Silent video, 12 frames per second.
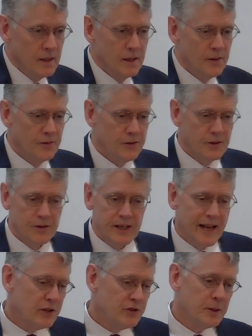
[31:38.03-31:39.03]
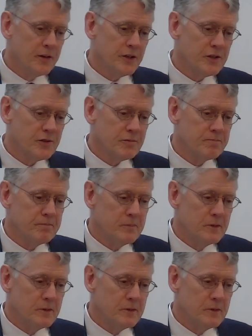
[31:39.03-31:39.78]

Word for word: The announcement of this